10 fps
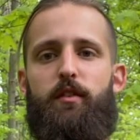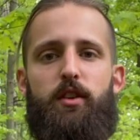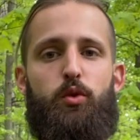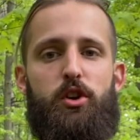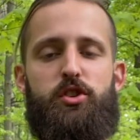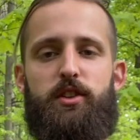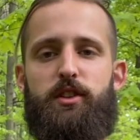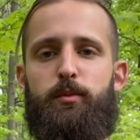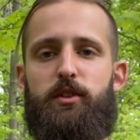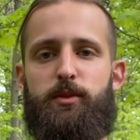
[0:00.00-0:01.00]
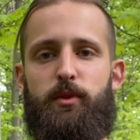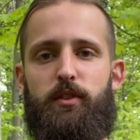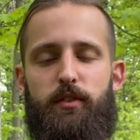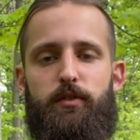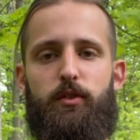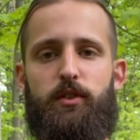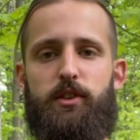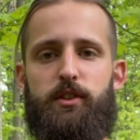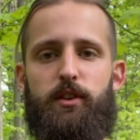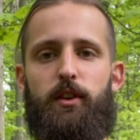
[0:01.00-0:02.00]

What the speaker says: any questions about the sphere of influence.